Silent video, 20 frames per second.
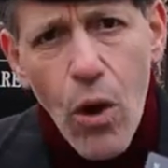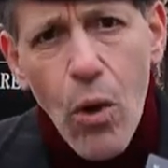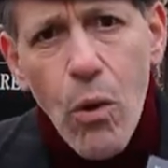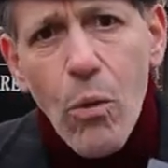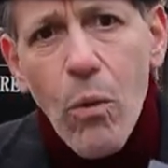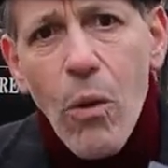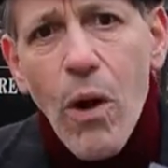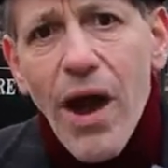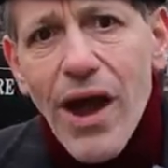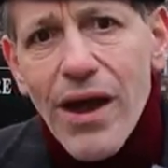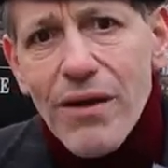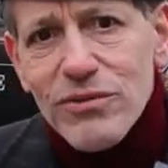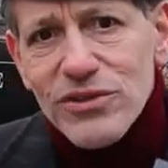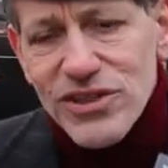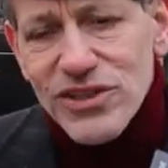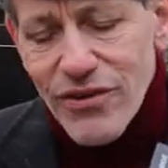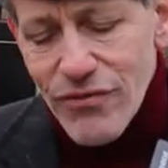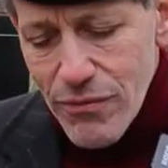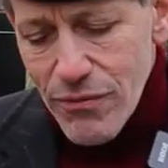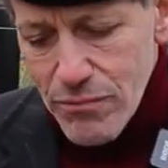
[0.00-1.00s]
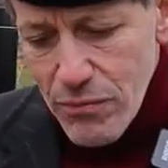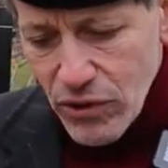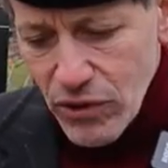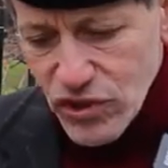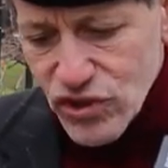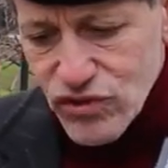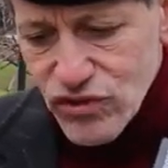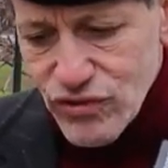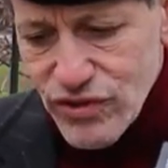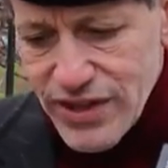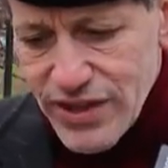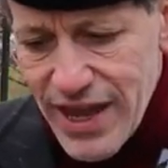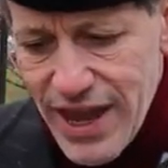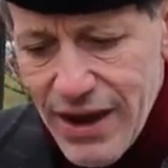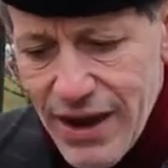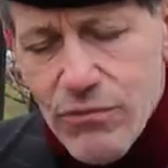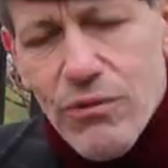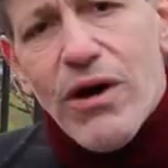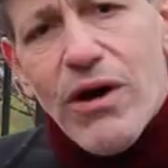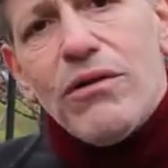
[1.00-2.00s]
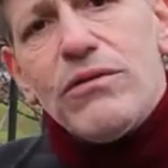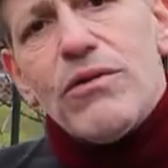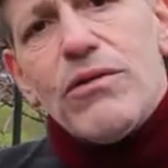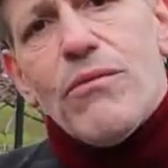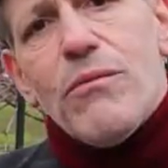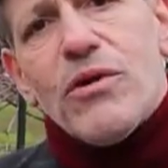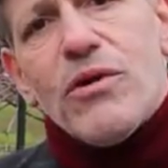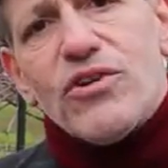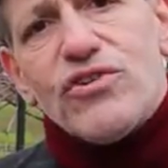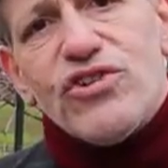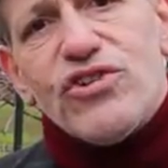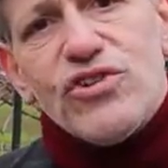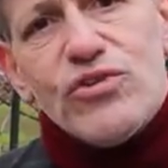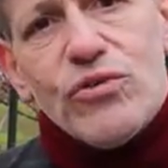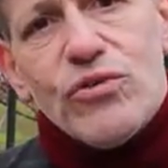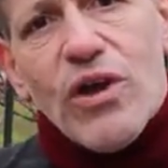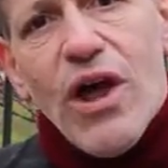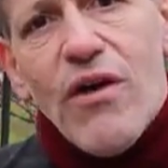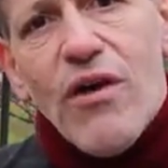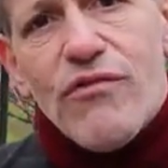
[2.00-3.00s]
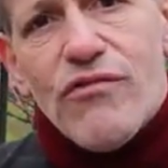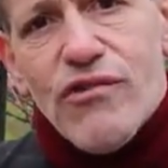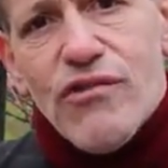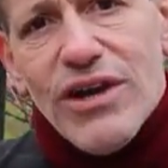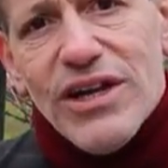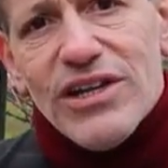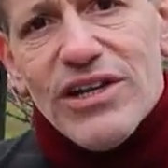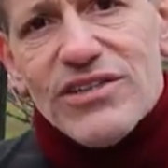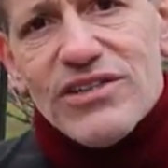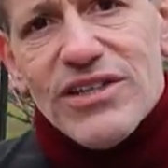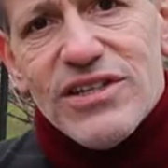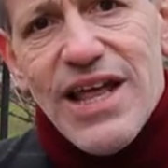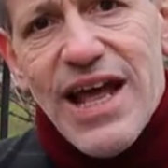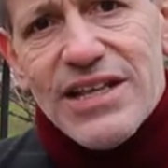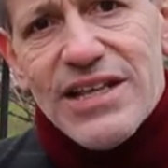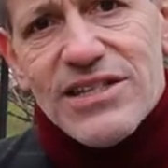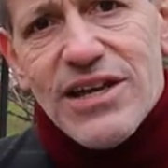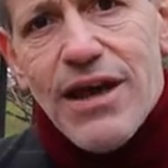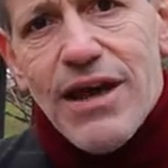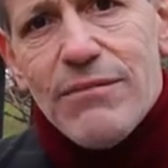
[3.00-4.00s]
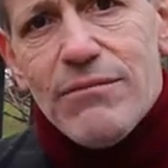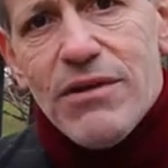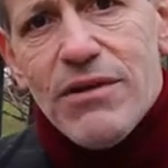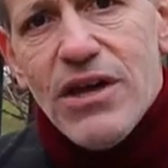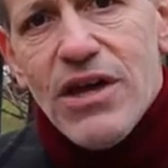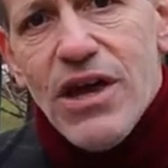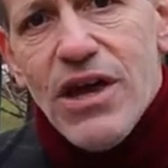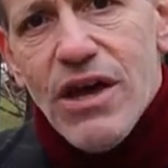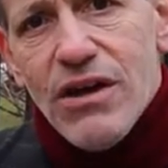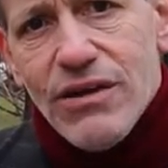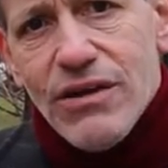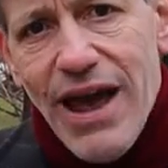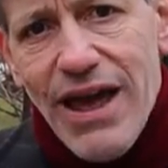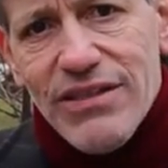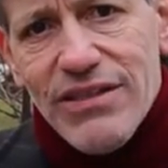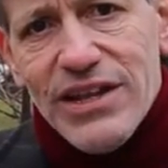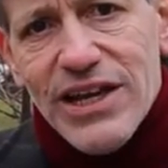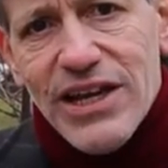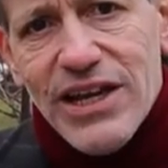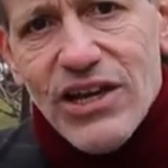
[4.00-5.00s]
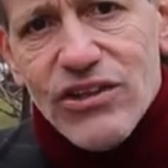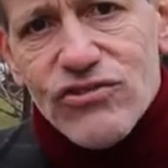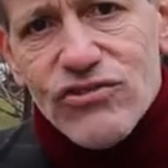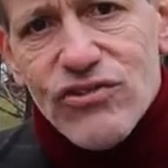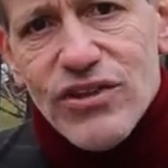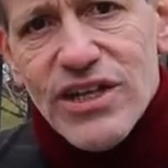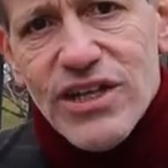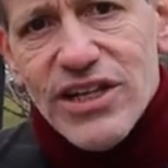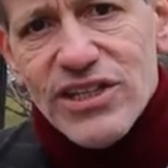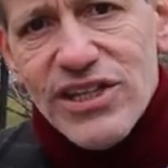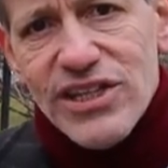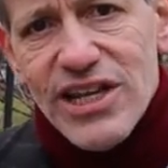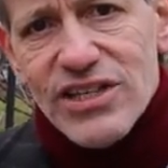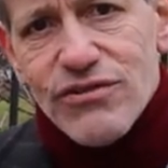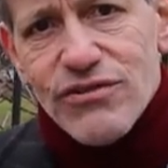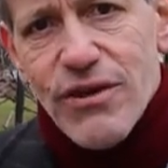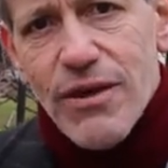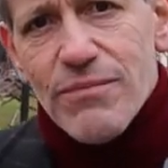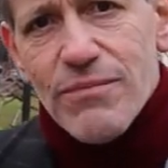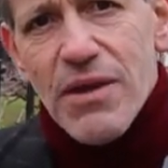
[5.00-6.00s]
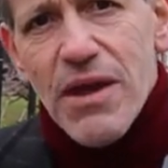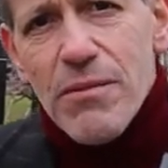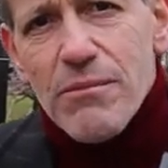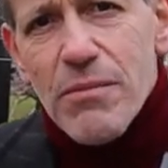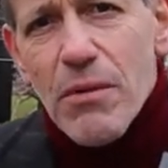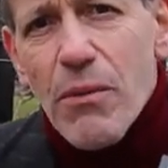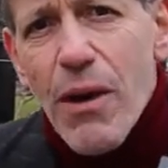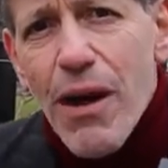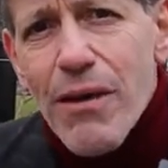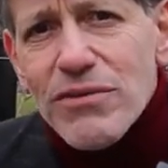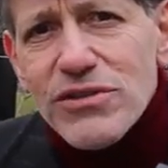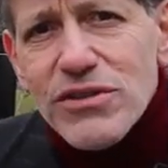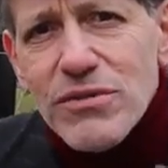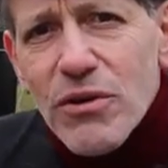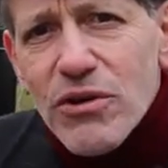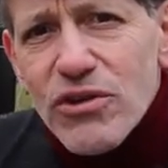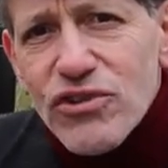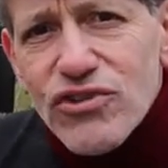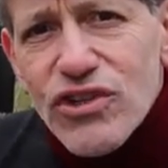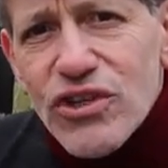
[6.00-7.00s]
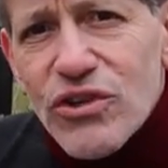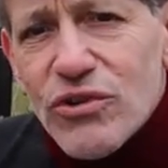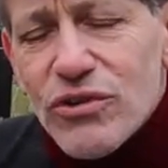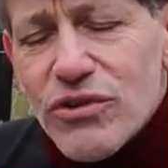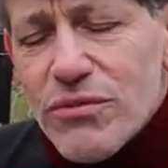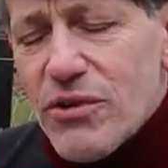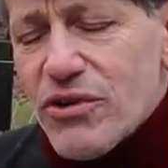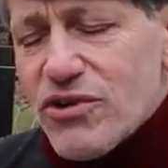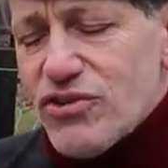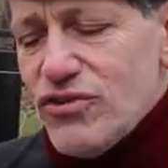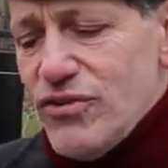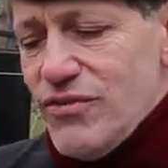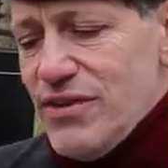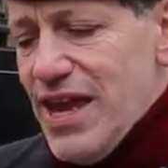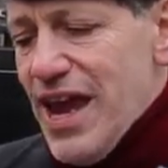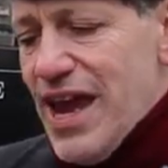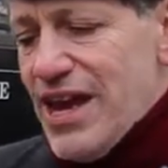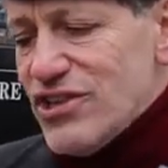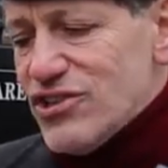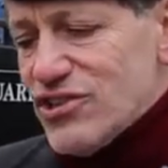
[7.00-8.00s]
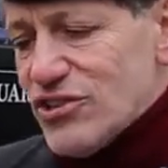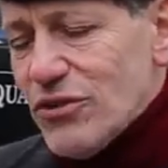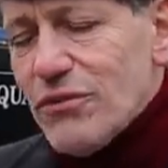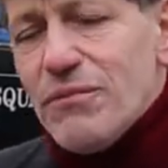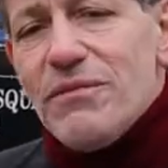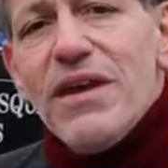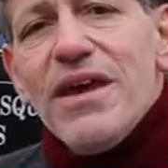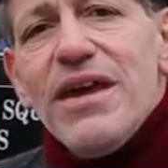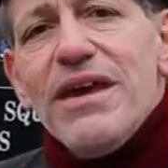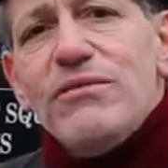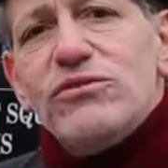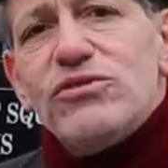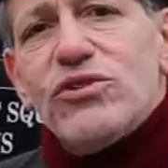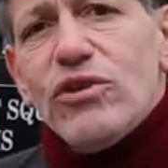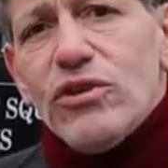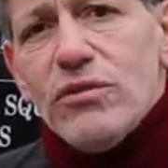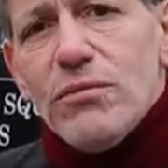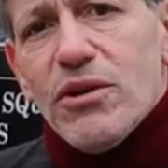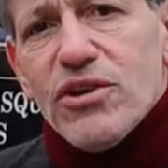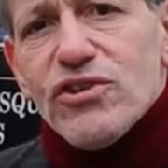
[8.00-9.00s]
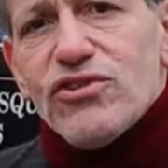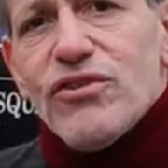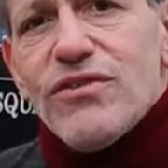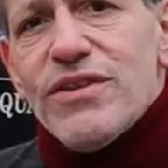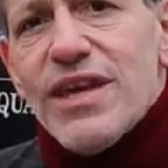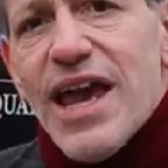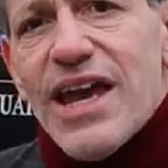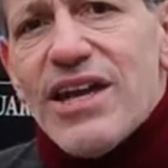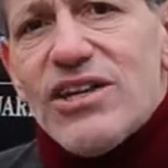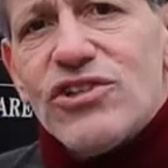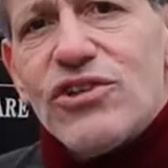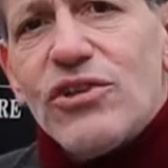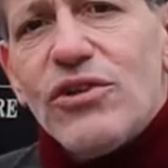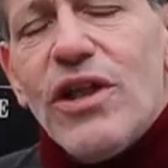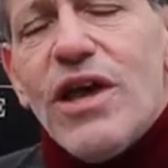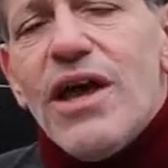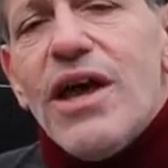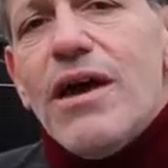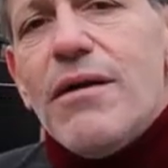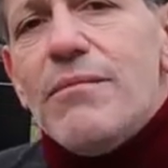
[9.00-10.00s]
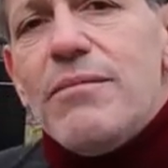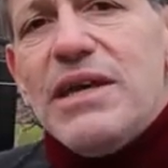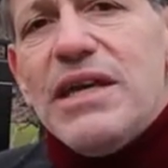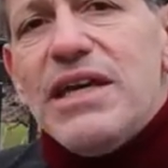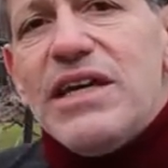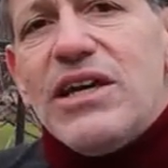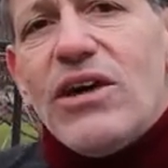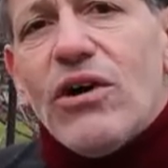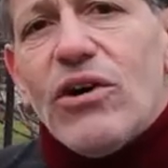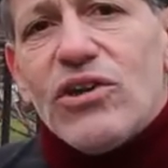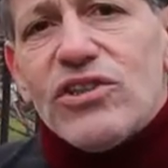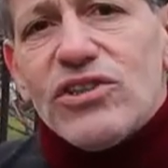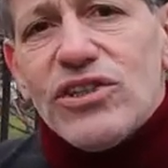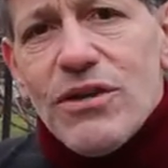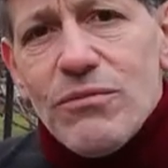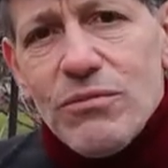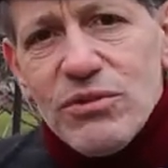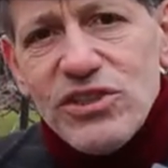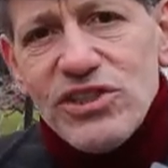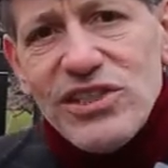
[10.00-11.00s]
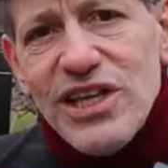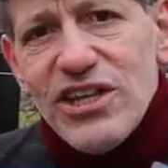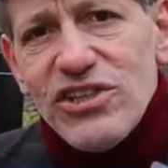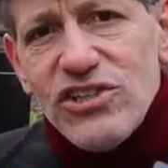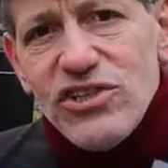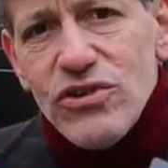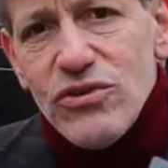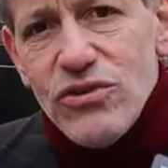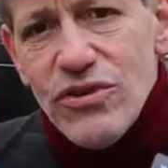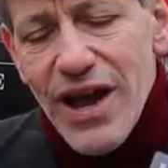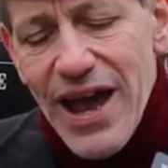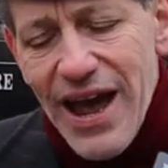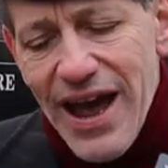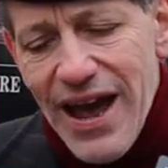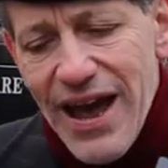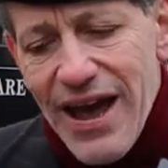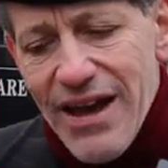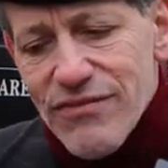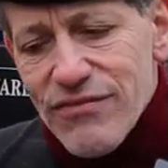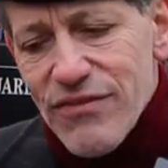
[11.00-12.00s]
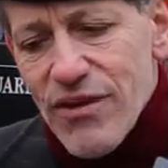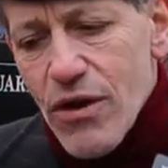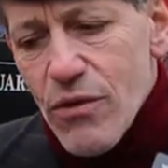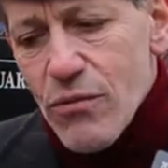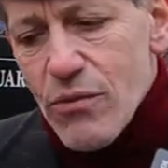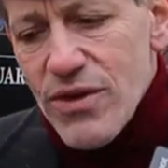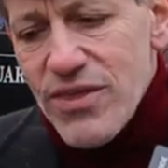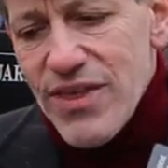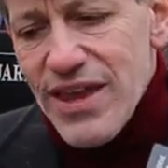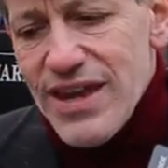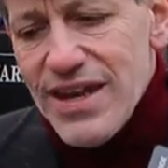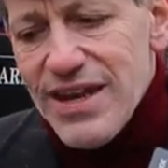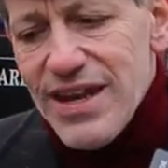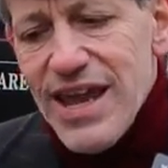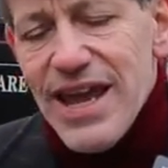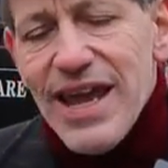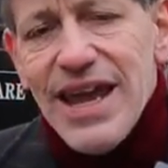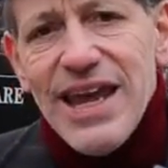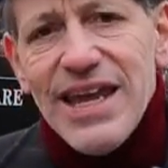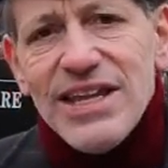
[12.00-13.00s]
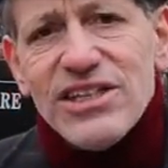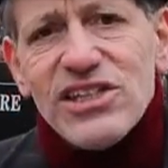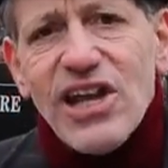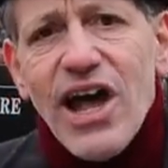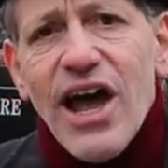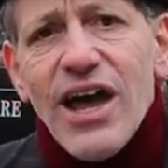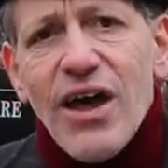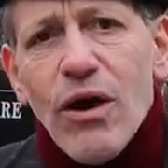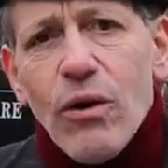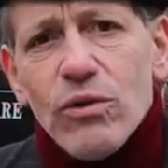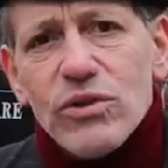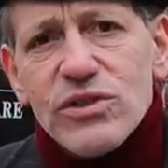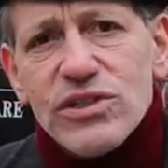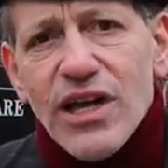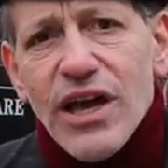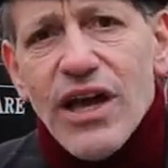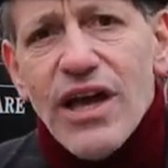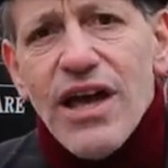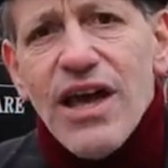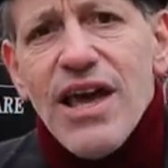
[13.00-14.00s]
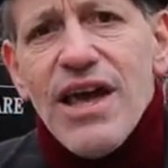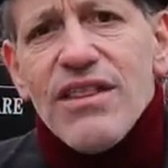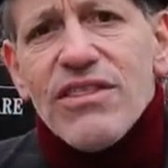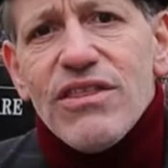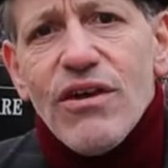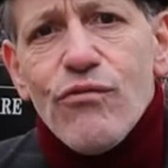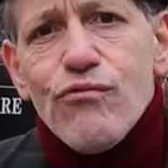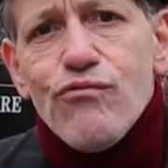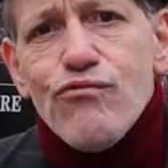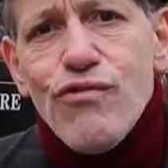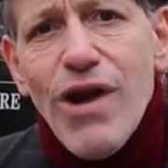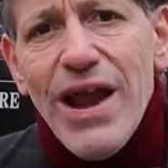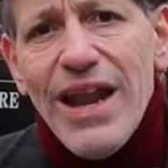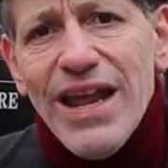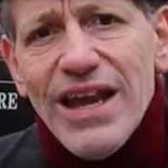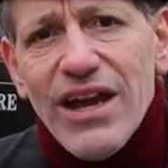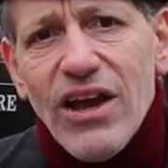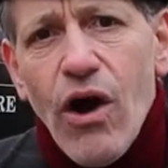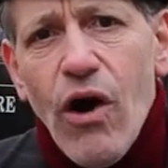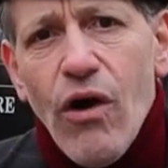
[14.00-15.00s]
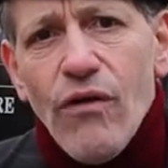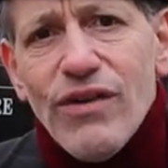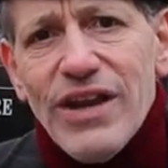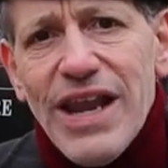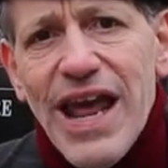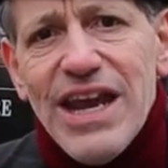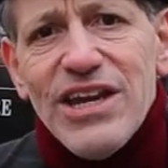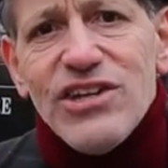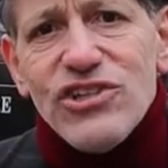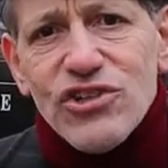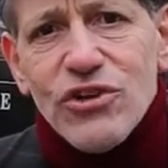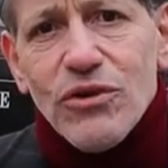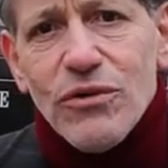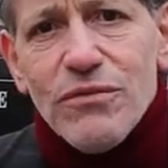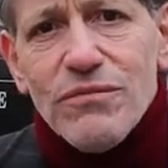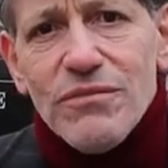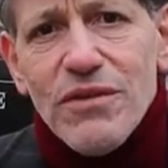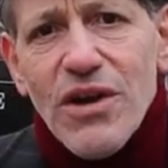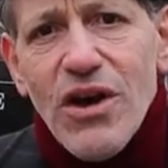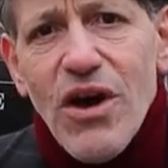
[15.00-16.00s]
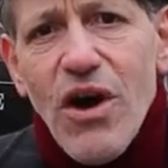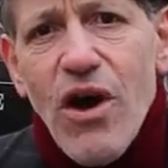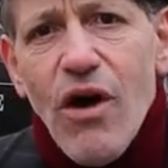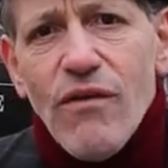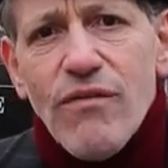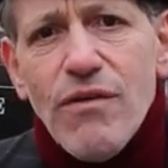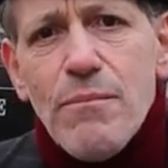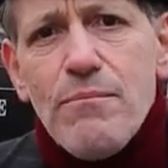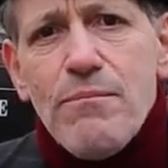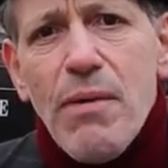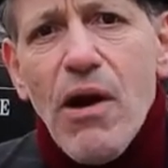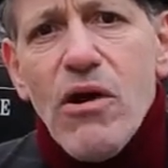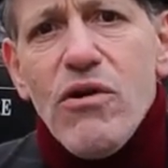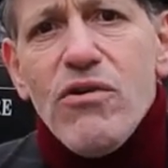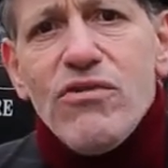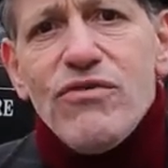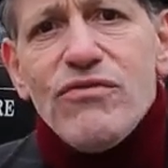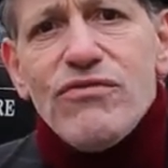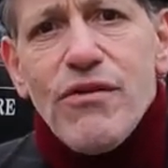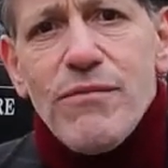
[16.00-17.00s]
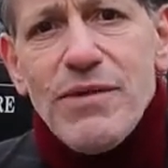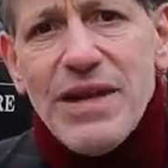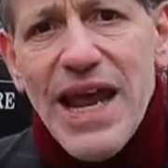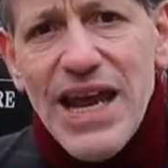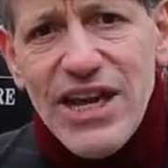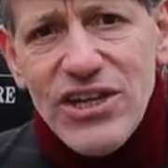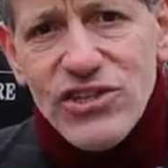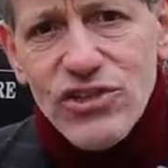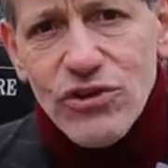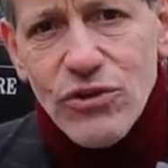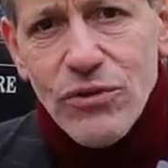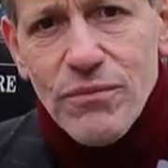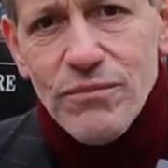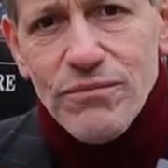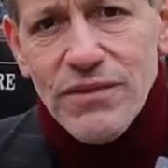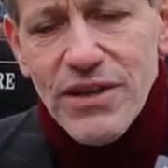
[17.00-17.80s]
Why was there a monastery there? Well, there were monasteries all over England at that time, Catholic country, etc. But why was the monastery called the Monastery of the Angel? It was called the Monastery of the Angel because it was said to have within its high altar the relic of an angel, of a bone from an angel.